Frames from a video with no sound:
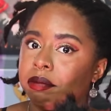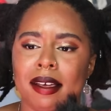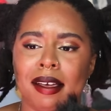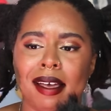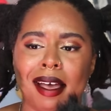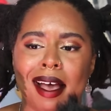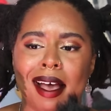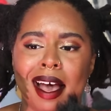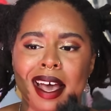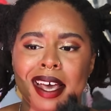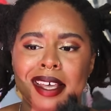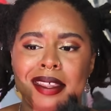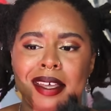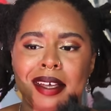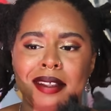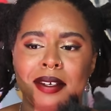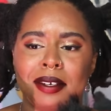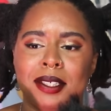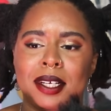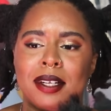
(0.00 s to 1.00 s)
Yeah, I
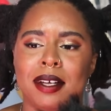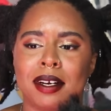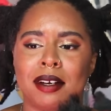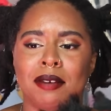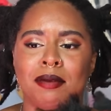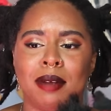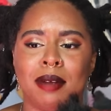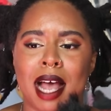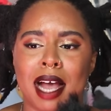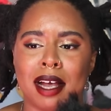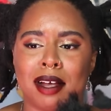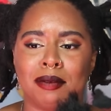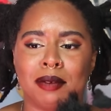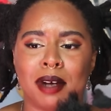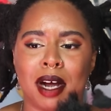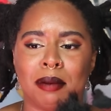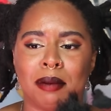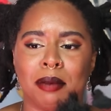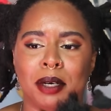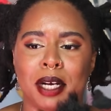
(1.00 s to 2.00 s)
think there's a lot of lack of
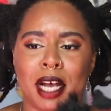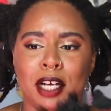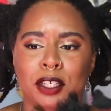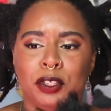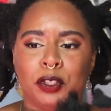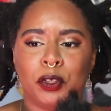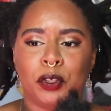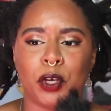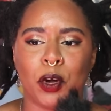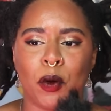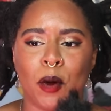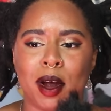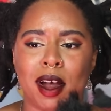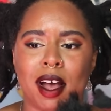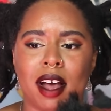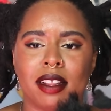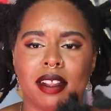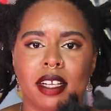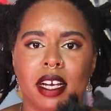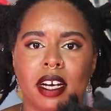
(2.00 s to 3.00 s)
comprehension going
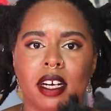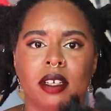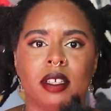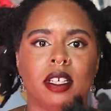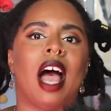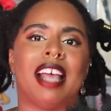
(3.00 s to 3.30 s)
on there.